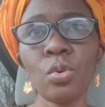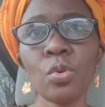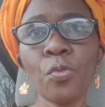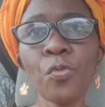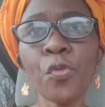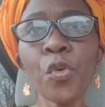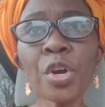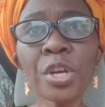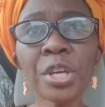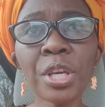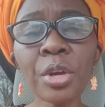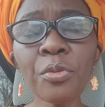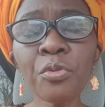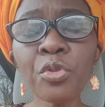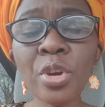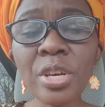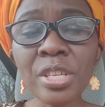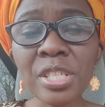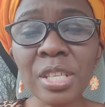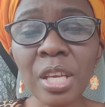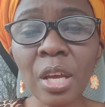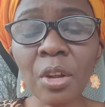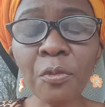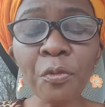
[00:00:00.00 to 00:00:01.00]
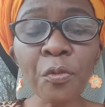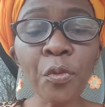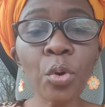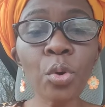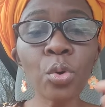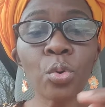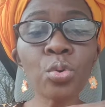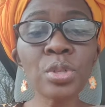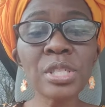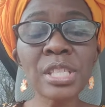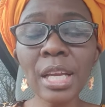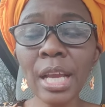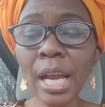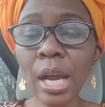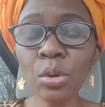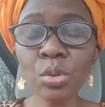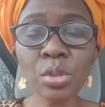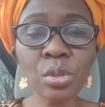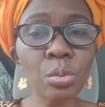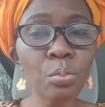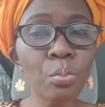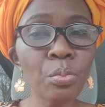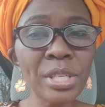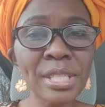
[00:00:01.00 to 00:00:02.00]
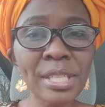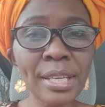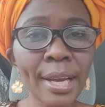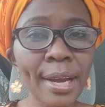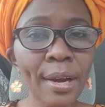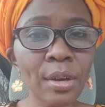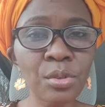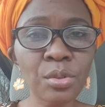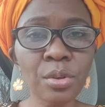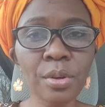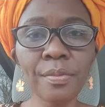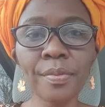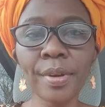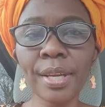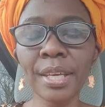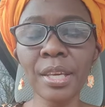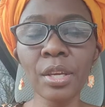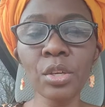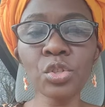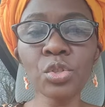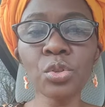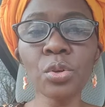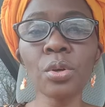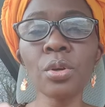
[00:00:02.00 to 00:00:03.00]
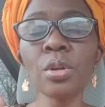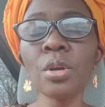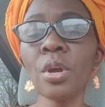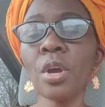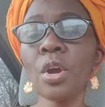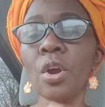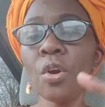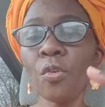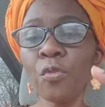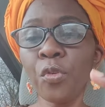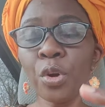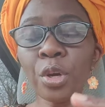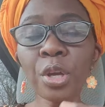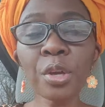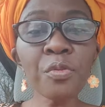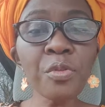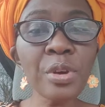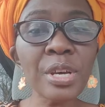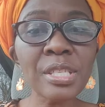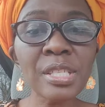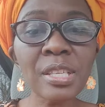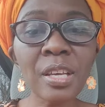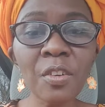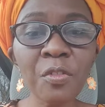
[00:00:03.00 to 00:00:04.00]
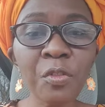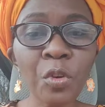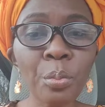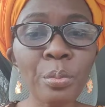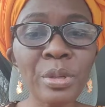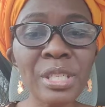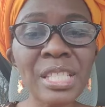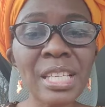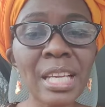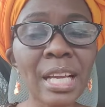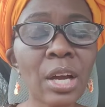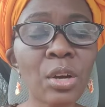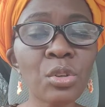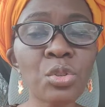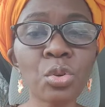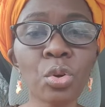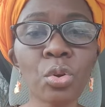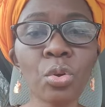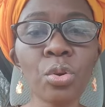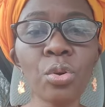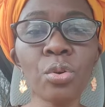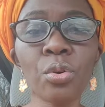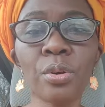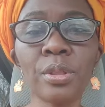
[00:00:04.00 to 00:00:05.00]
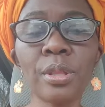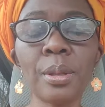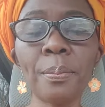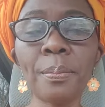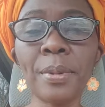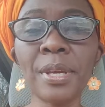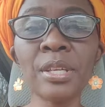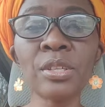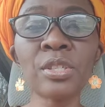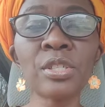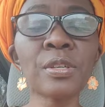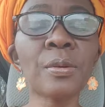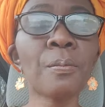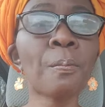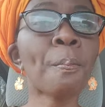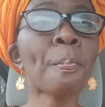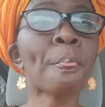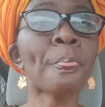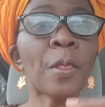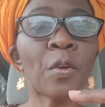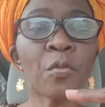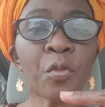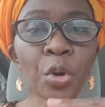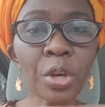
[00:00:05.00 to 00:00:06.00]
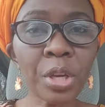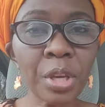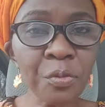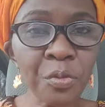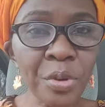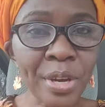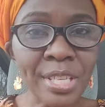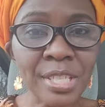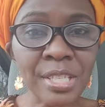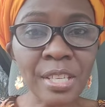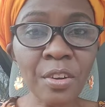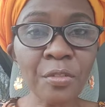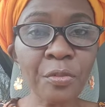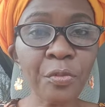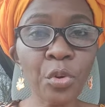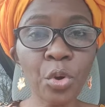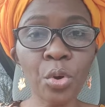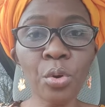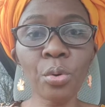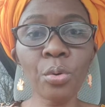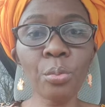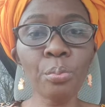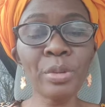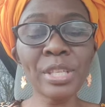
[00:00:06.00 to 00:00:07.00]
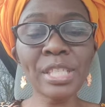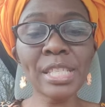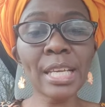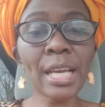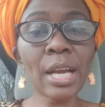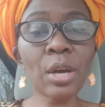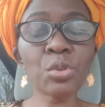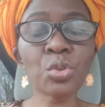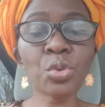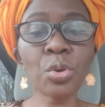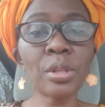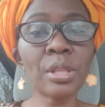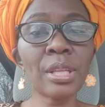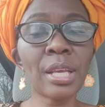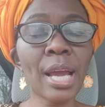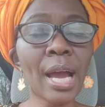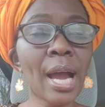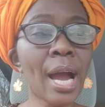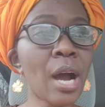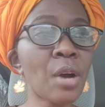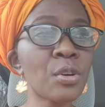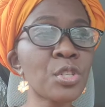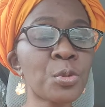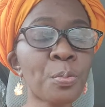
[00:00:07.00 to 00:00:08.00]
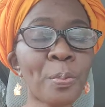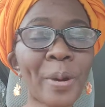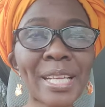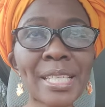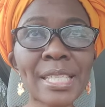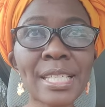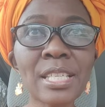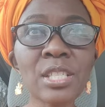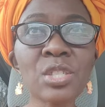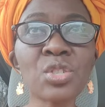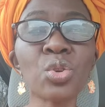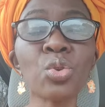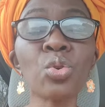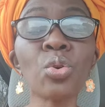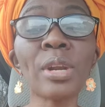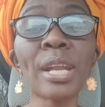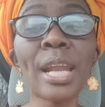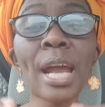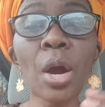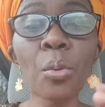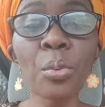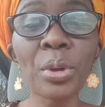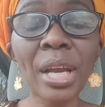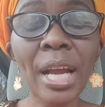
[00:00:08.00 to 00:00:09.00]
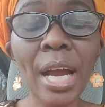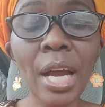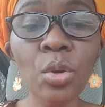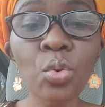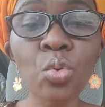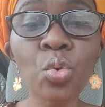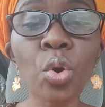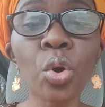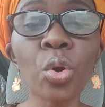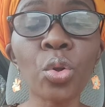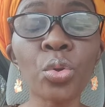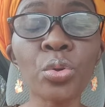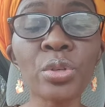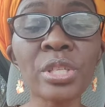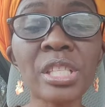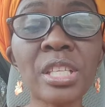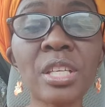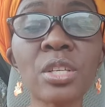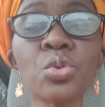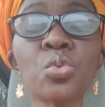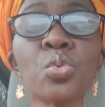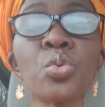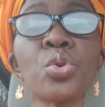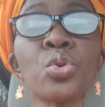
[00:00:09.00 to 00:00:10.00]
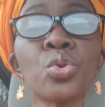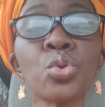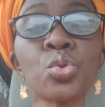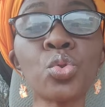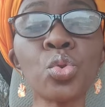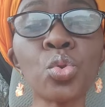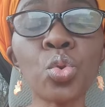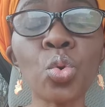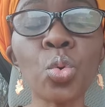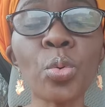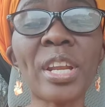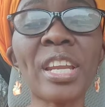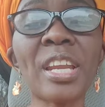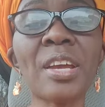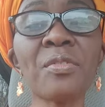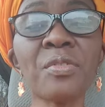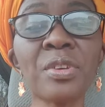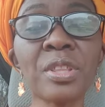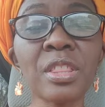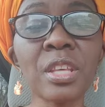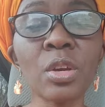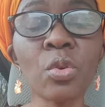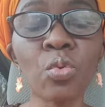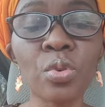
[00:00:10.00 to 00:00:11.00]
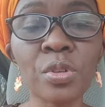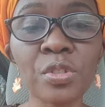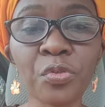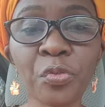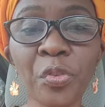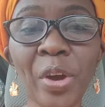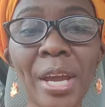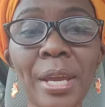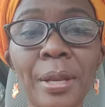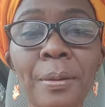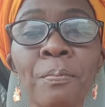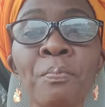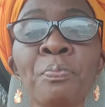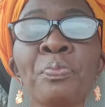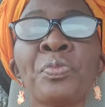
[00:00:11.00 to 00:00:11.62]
Forgive yourself for missing out on vacation. Forgive yourself for missing out on going on the beach. Forgive yourself for missing out on their house parties. You know, now we can't do all those things we used to do when everything was fine.